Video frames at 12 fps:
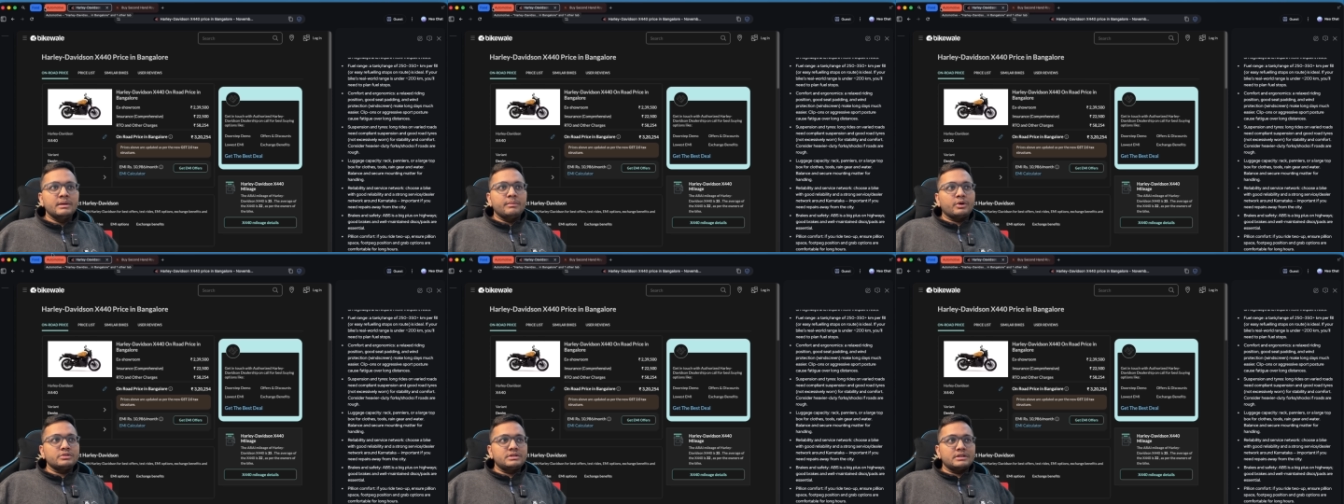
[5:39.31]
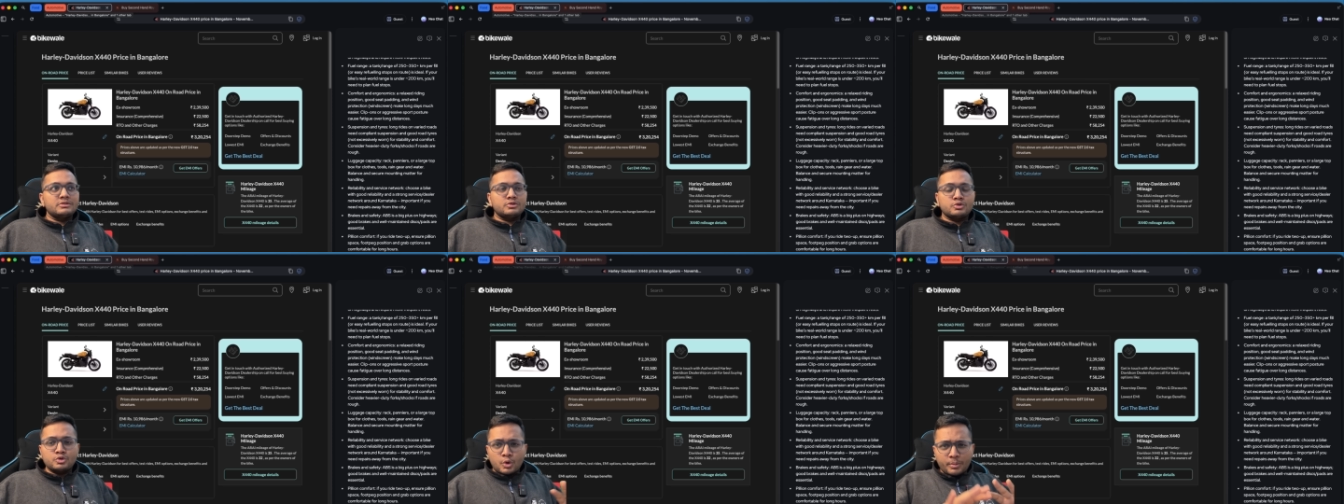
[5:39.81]
because there are
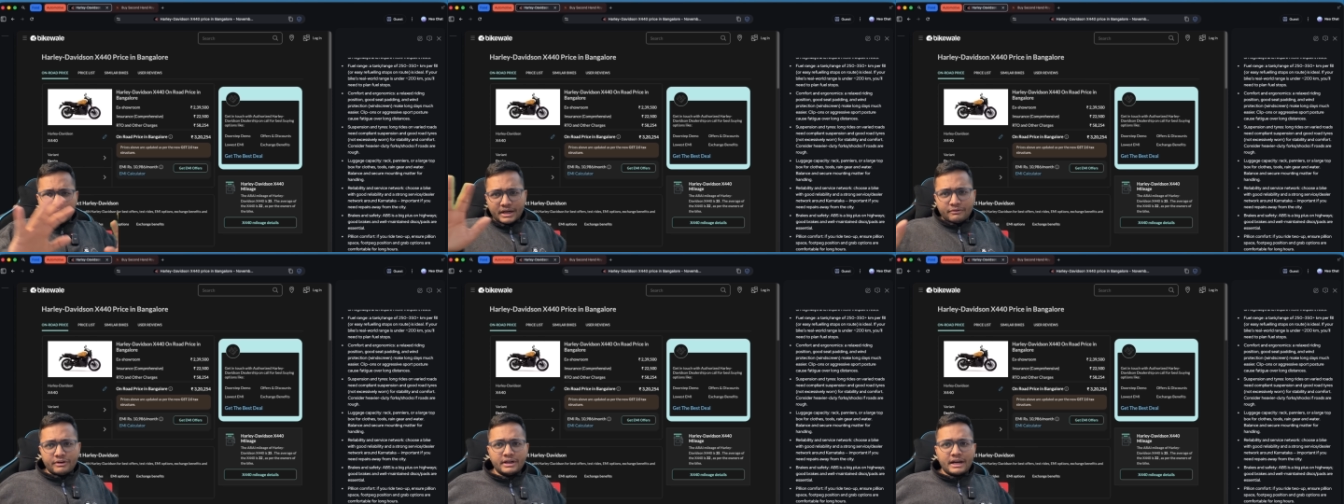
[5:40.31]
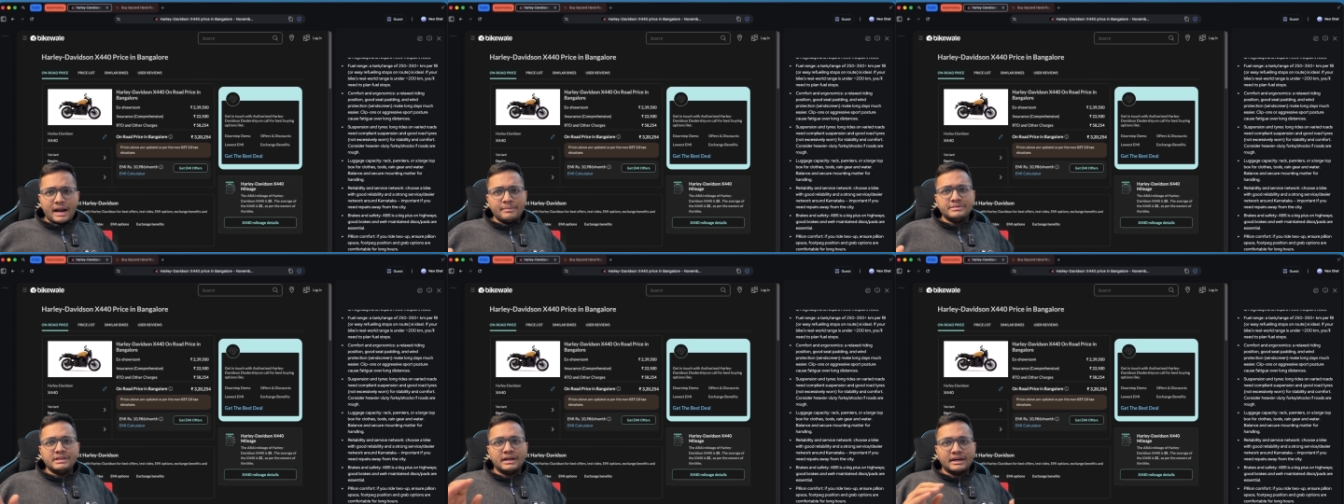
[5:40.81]
so So many different
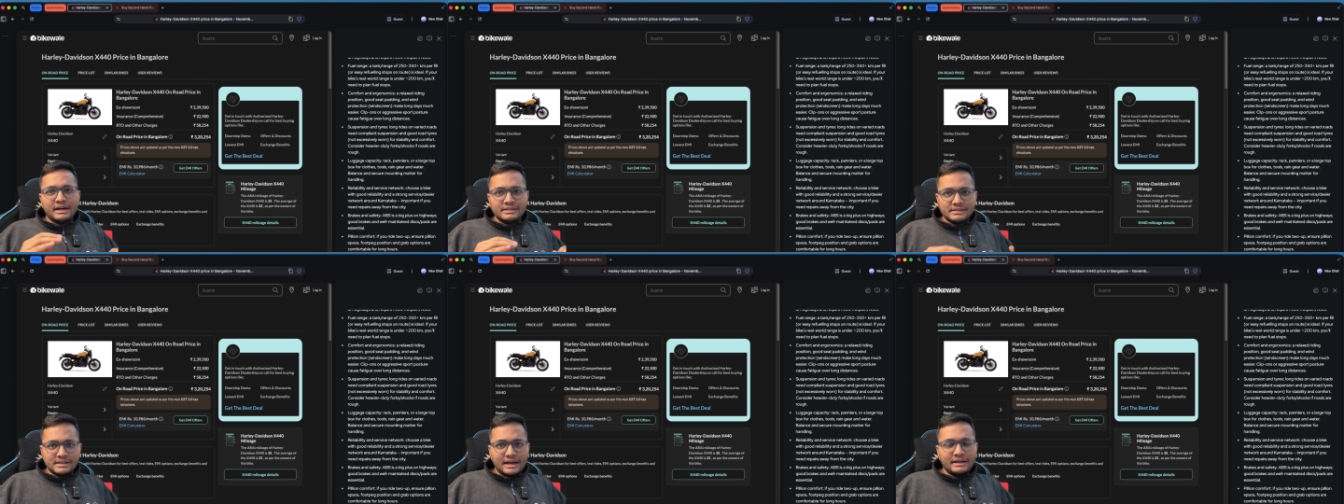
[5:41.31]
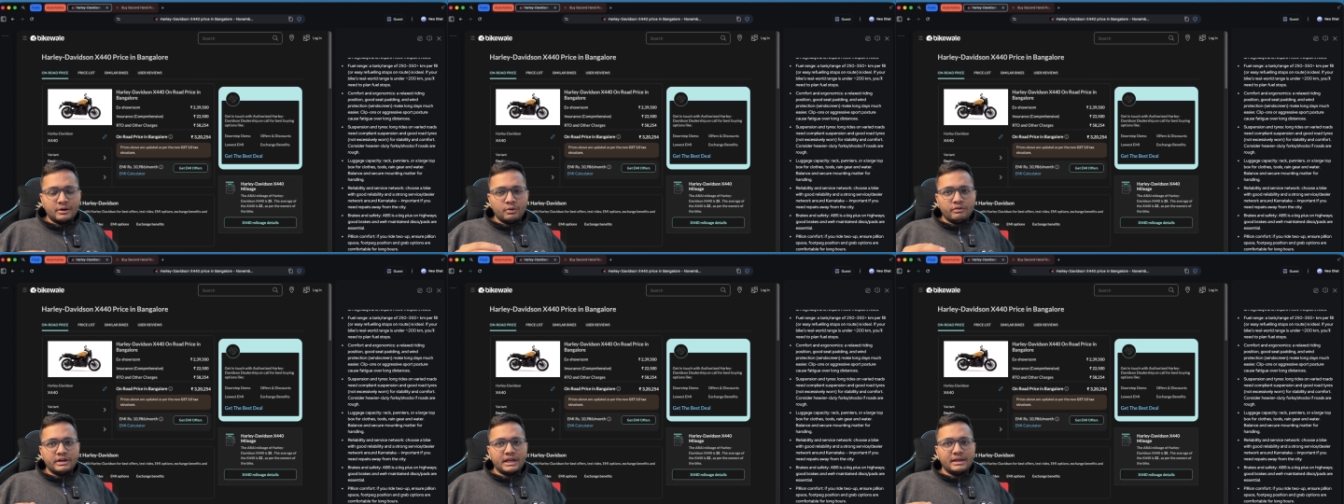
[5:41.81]
tabs that get scattered
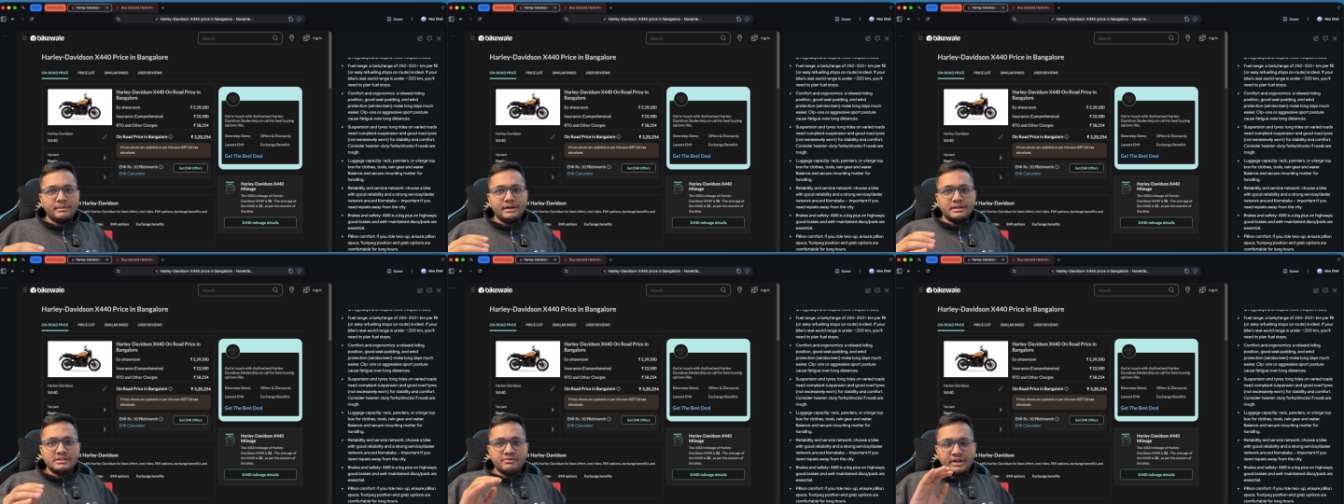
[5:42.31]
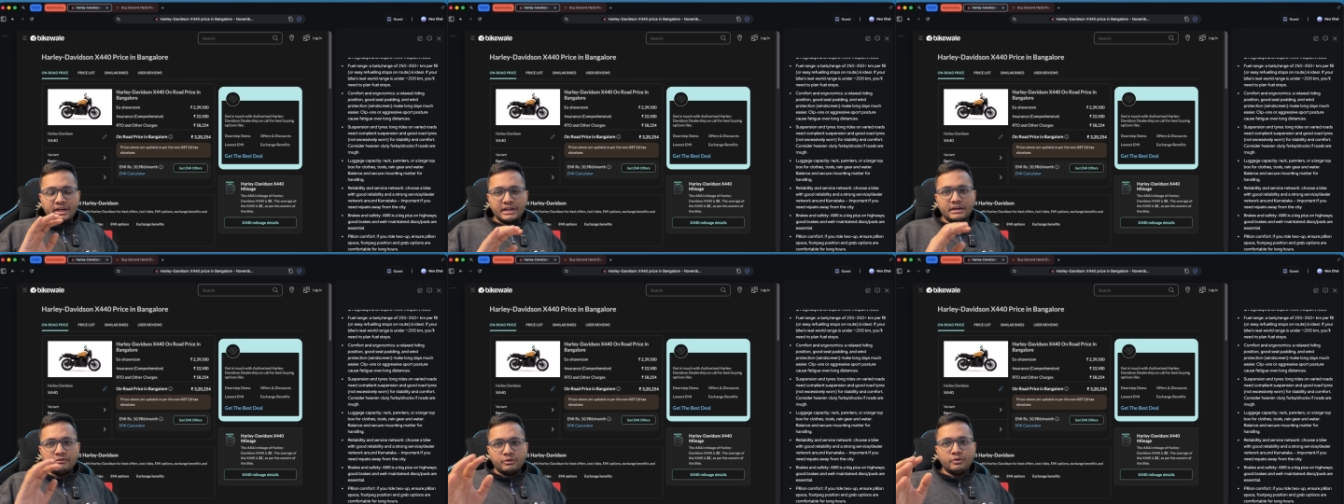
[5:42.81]
over time, and it's very
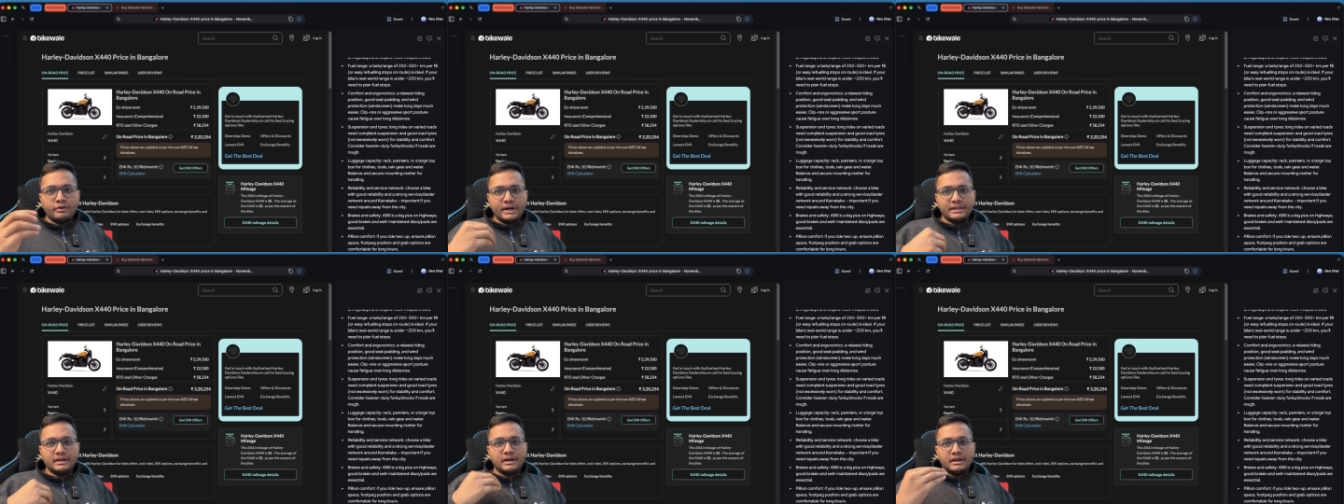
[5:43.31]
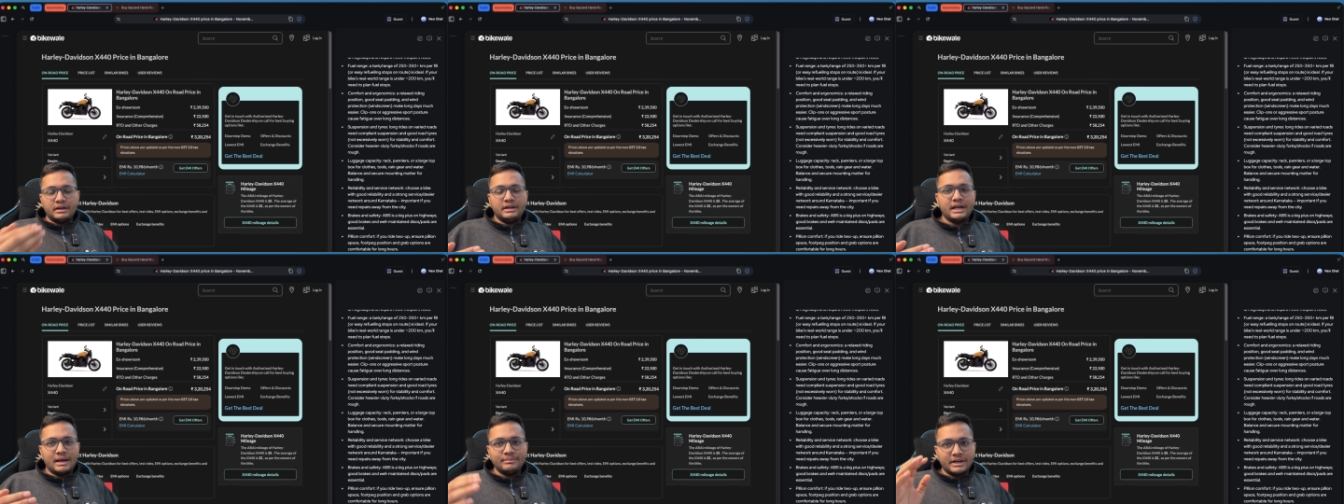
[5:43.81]
tough to find the current
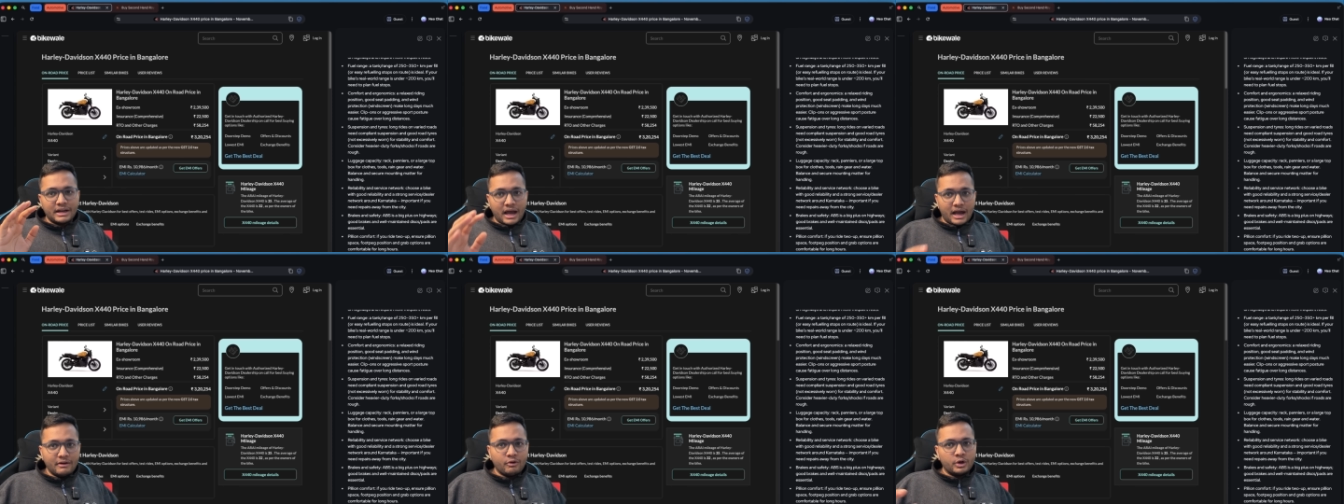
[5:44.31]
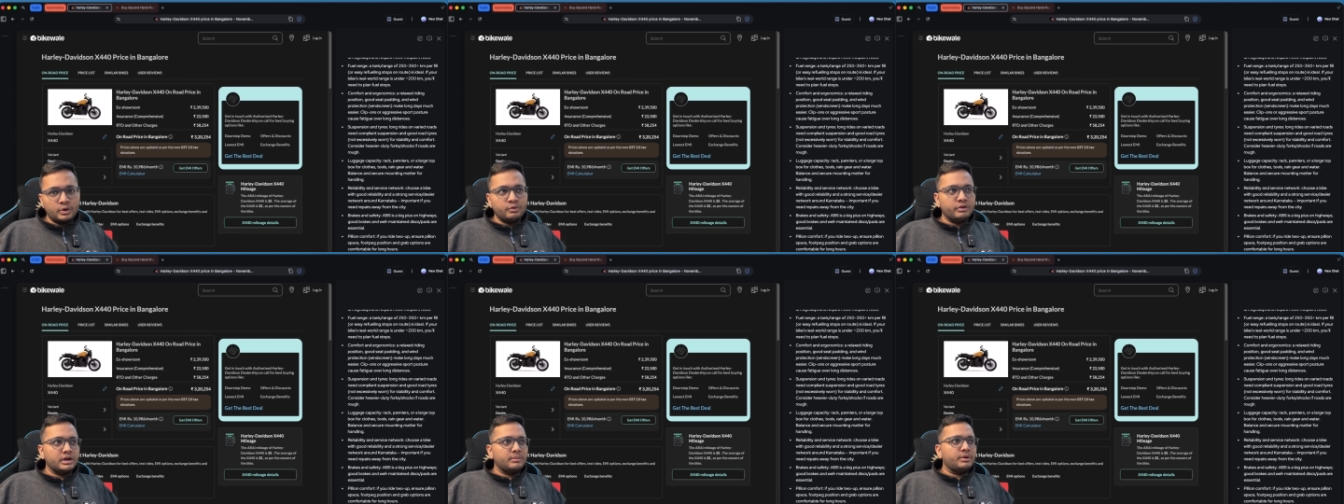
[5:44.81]
tab that I want to
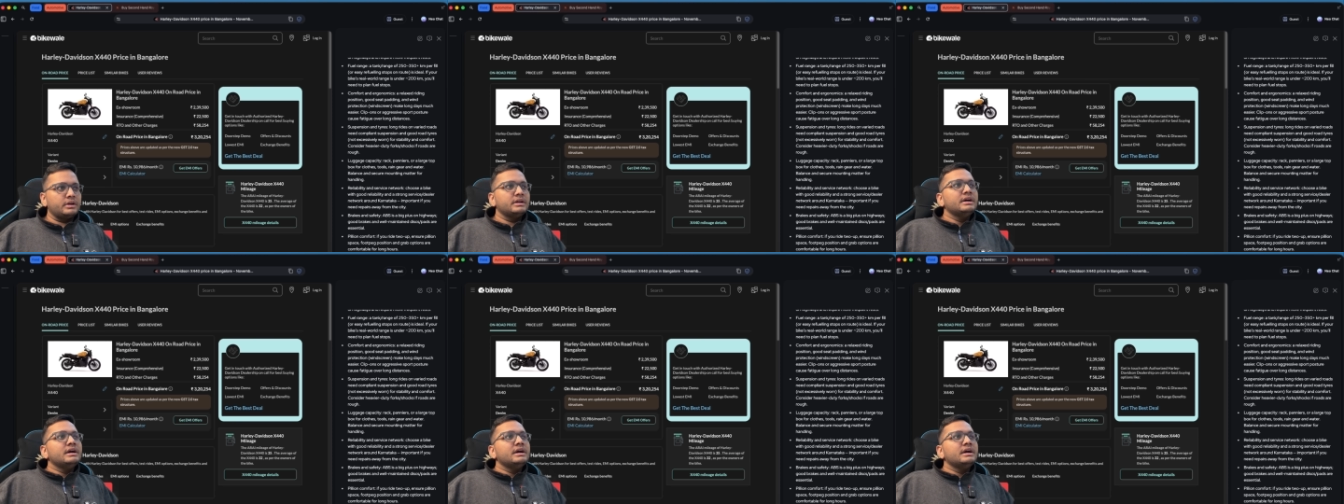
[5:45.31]
work upon.